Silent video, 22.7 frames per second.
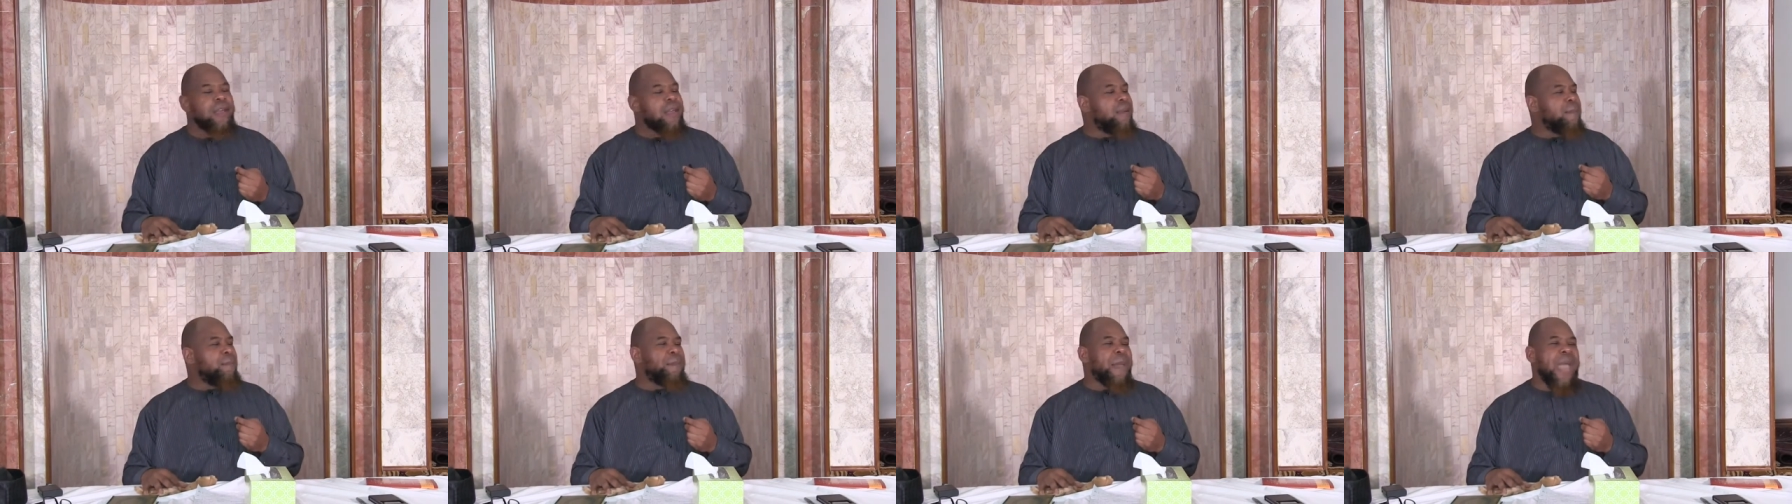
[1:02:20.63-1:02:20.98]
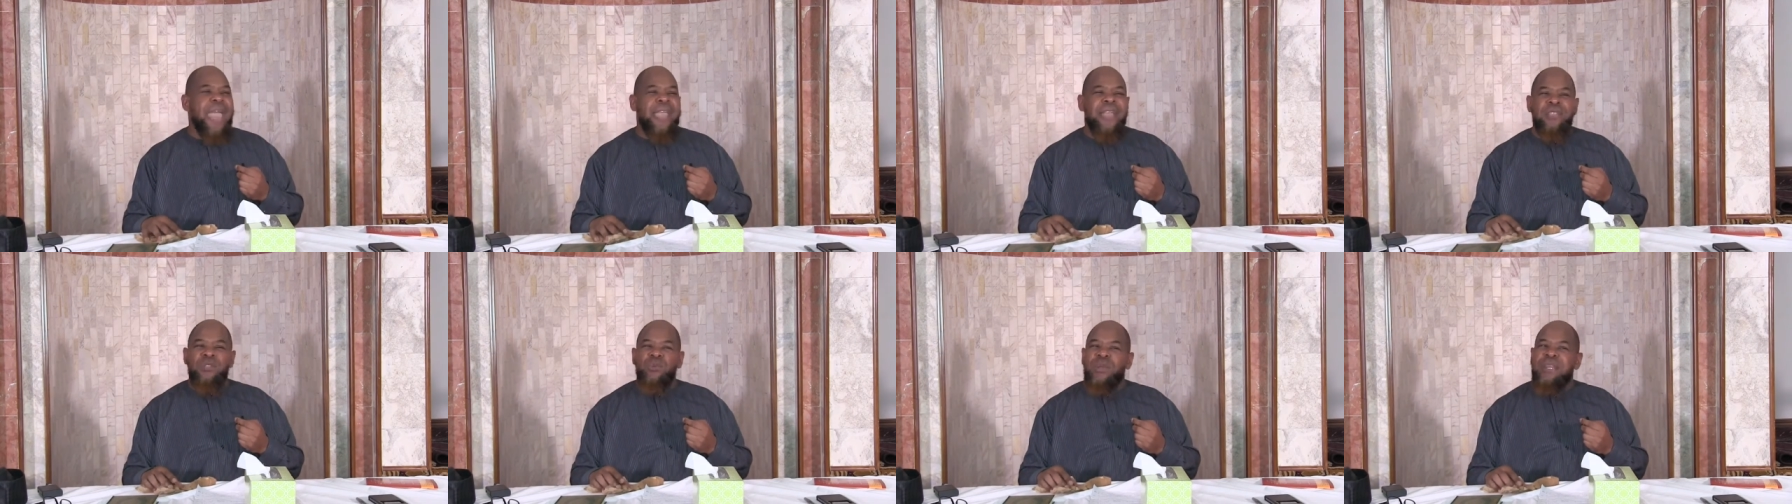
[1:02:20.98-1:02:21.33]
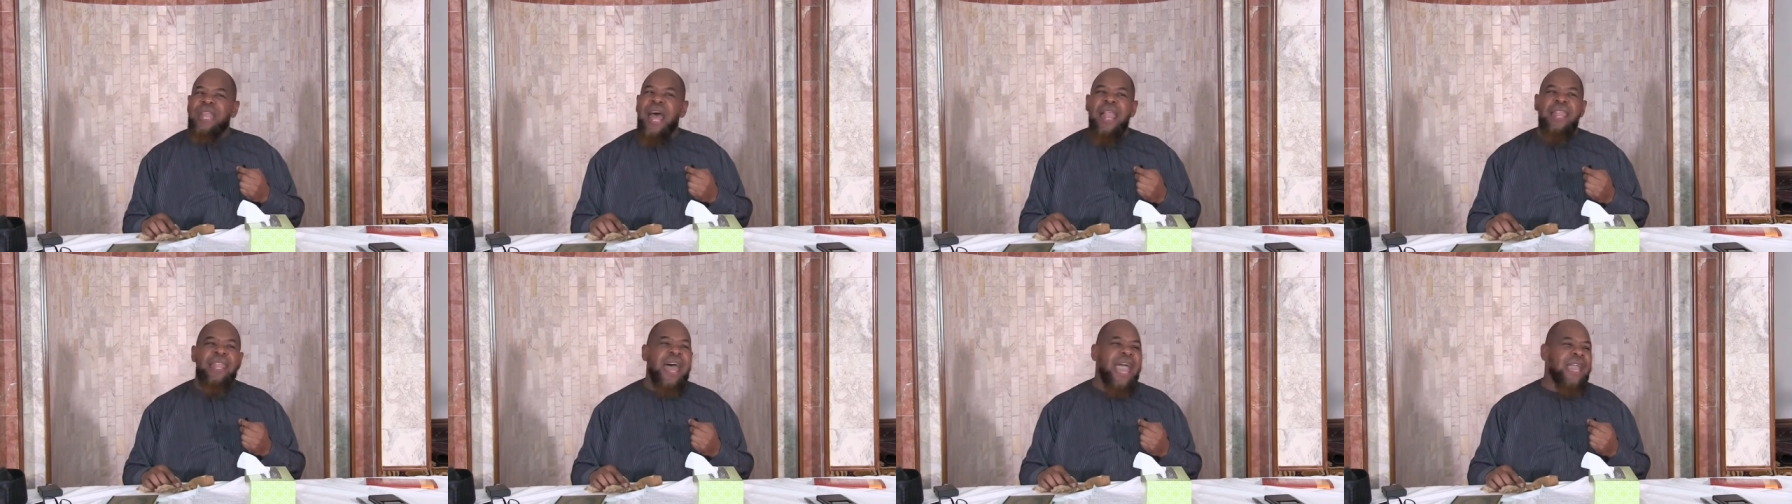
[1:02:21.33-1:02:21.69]
Companions were
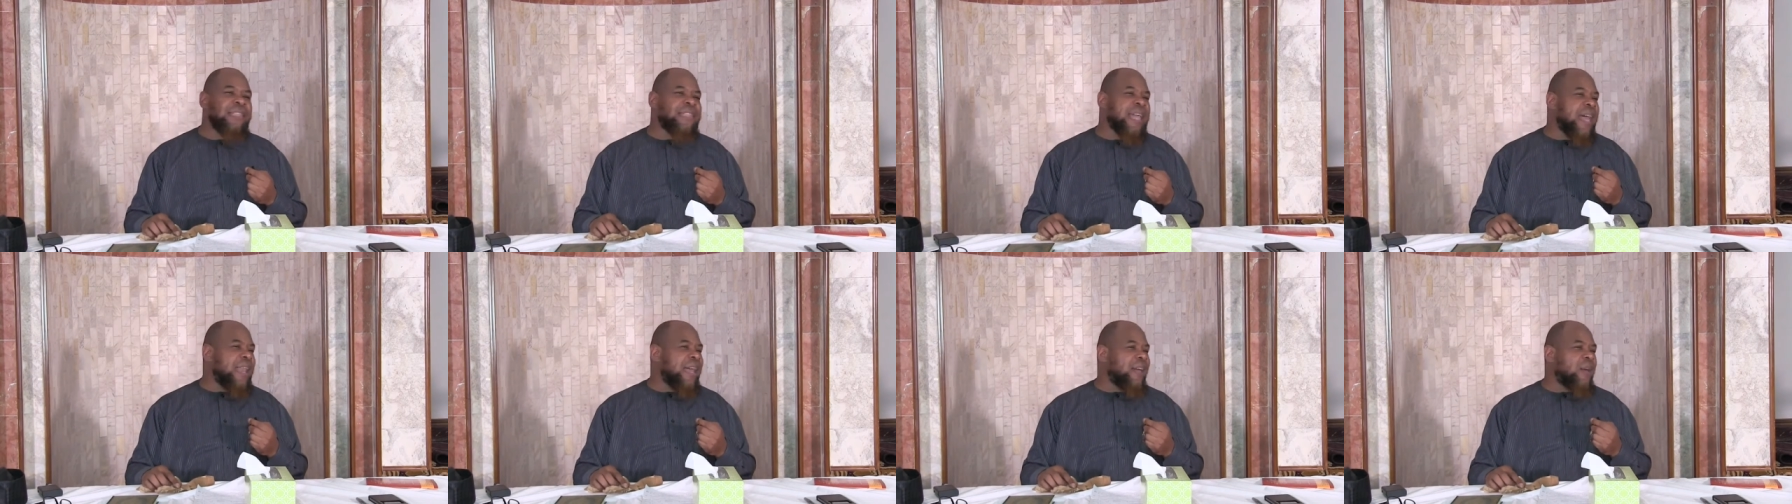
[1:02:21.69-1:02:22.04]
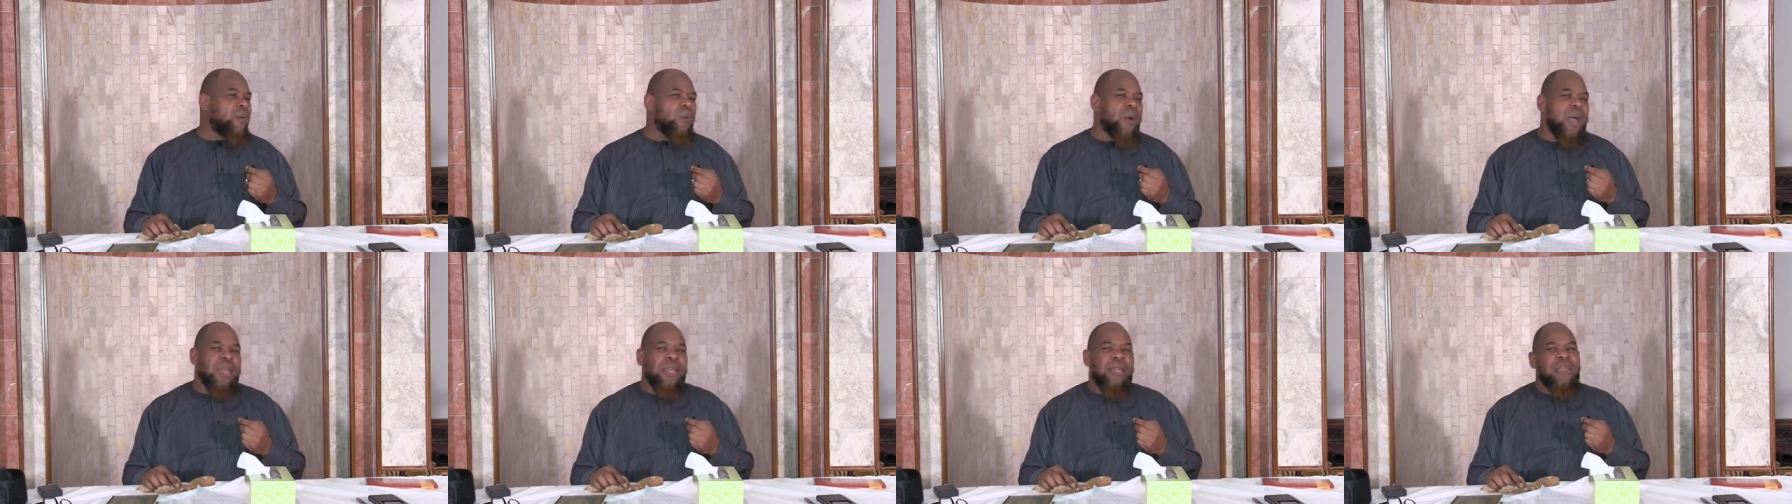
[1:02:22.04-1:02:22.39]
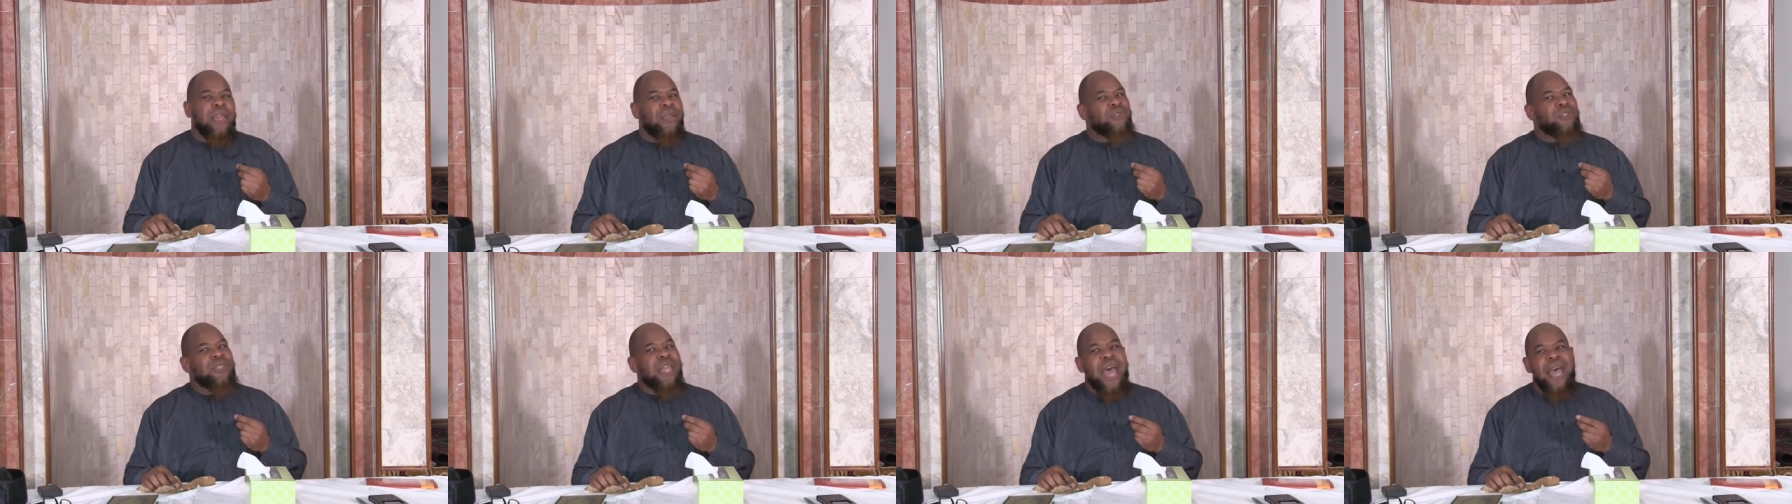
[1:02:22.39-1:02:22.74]
not like that, Ikhwani.
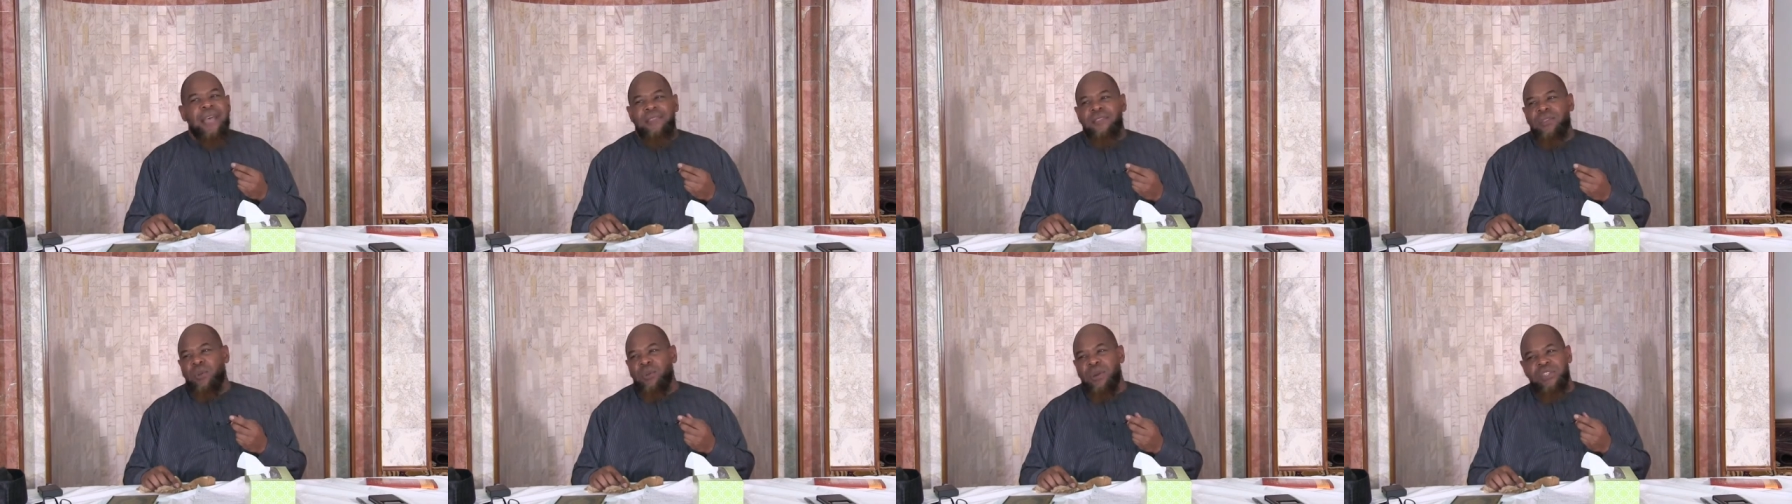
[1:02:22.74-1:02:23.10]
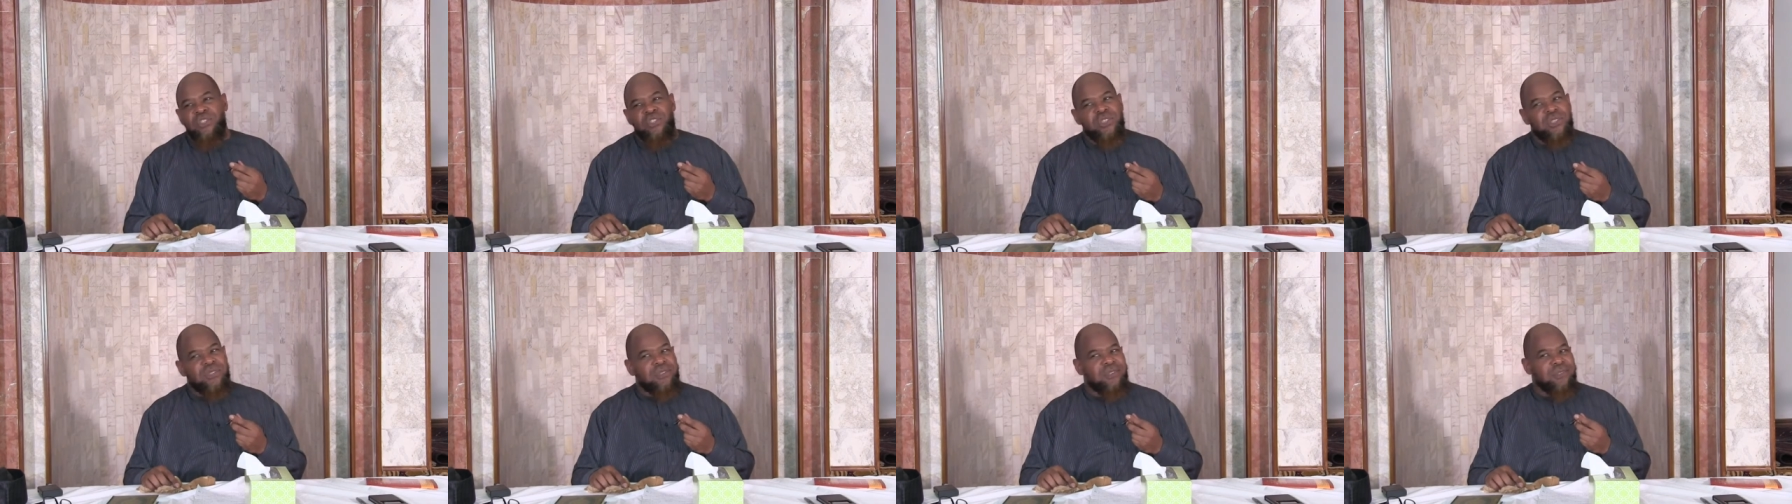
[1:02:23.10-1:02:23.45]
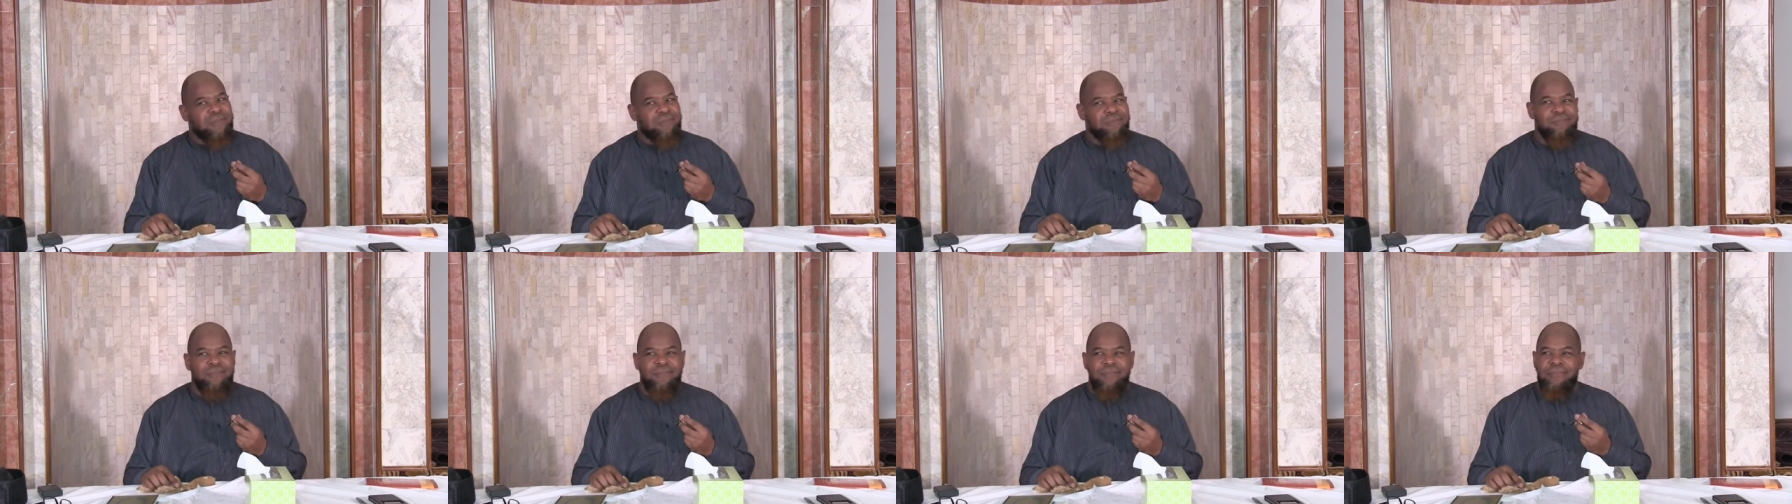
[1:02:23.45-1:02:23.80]
They used to ask
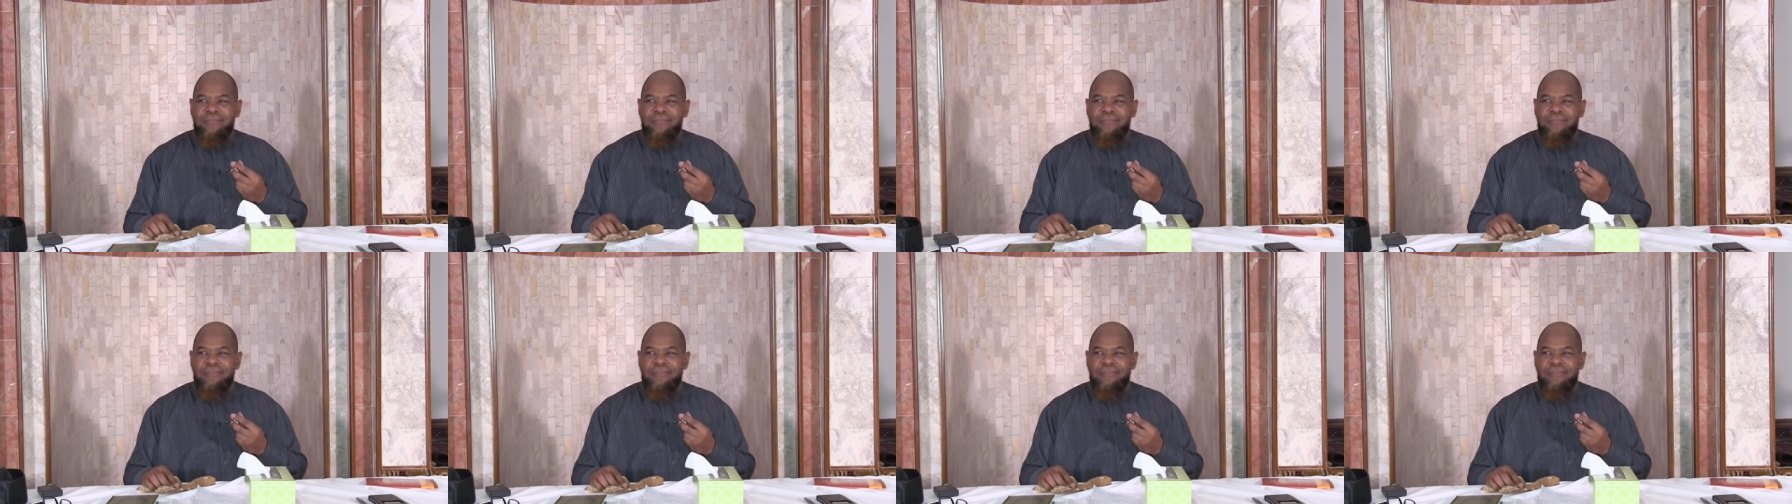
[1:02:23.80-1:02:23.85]
questions.